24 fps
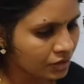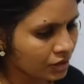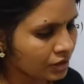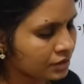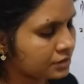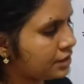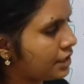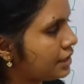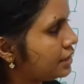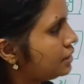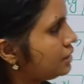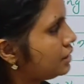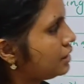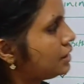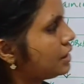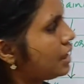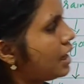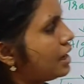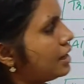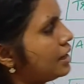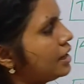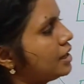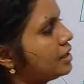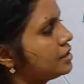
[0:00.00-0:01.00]
then in
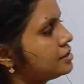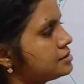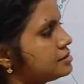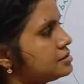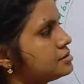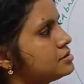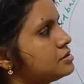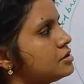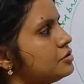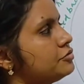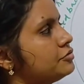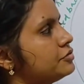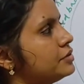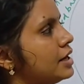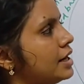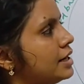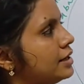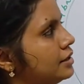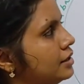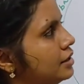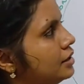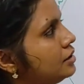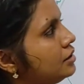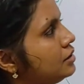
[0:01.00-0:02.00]
analysis of
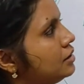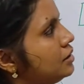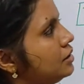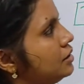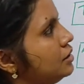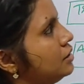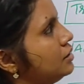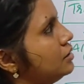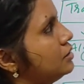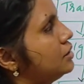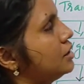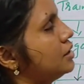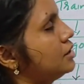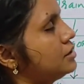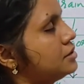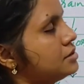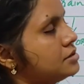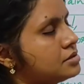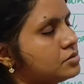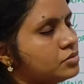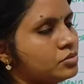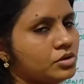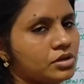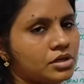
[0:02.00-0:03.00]
data, and that
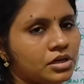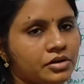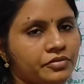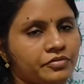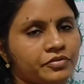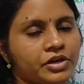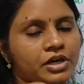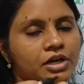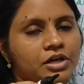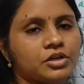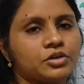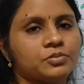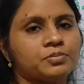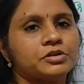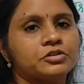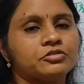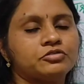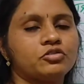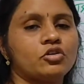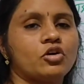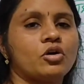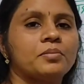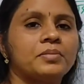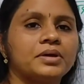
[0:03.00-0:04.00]
is we are
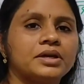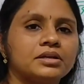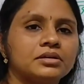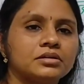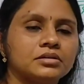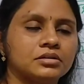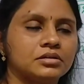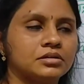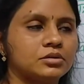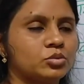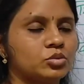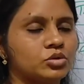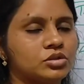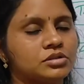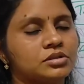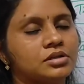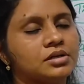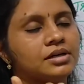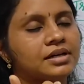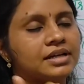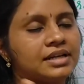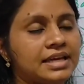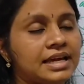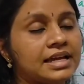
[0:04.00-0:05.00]
performing
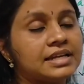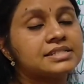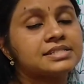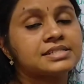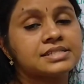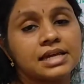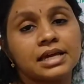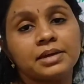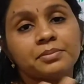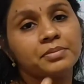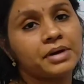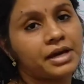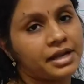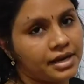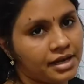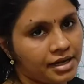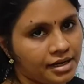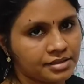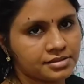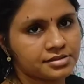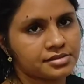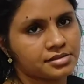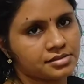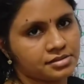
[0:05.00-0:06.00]
real-time
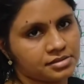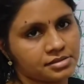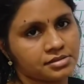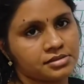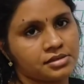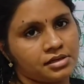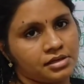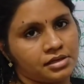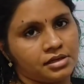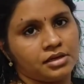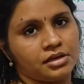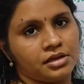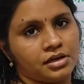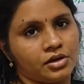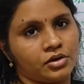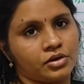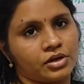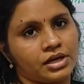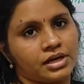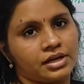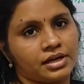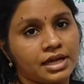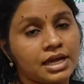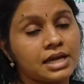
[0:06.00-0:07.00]
analysis.
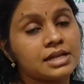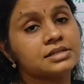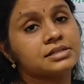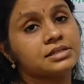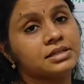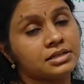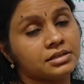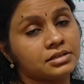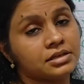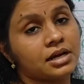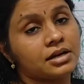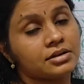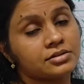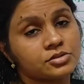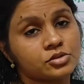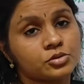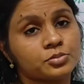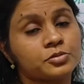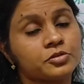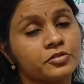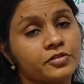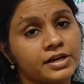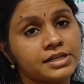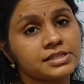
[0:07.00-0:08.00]
Okay, in
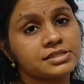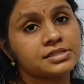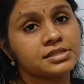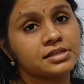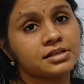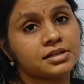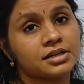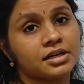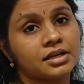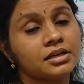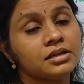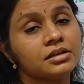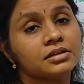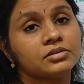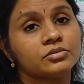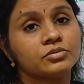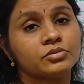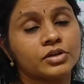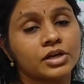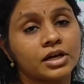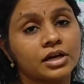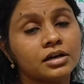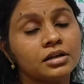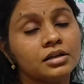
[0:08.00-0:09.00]
unsupervised learning
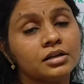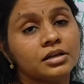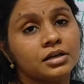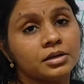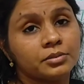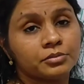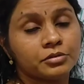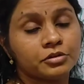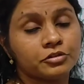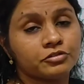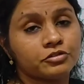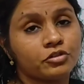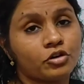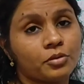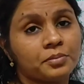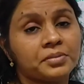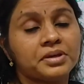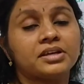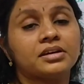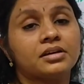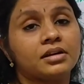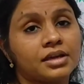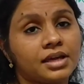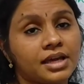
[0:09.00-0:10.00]
we are
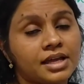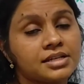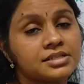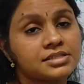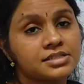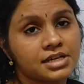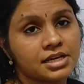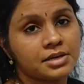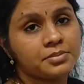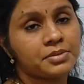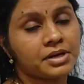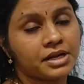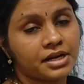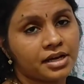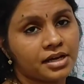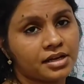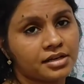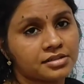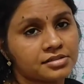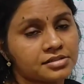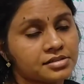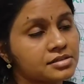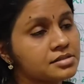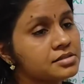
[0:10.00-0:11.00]
performing real-time
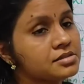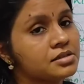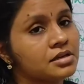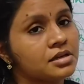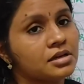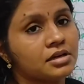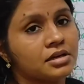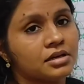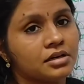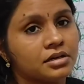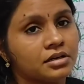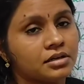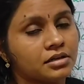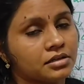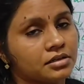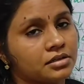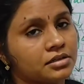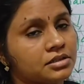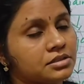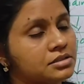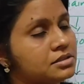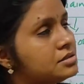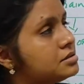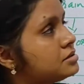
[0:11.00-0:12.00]
analysis.
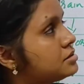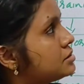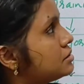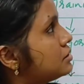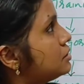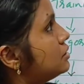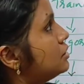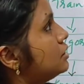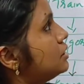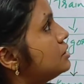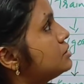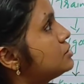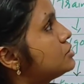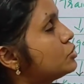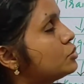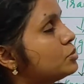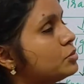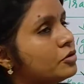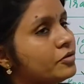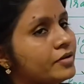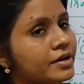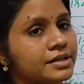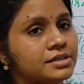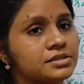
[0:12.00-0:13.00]
It is in
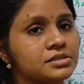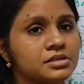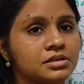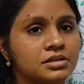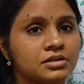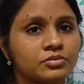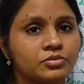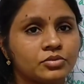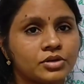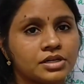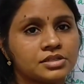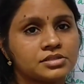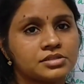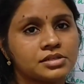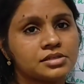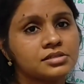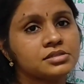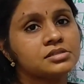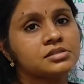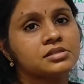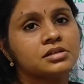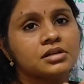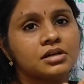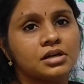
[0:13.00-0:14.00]
supervised we are
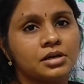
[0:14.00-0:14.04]
just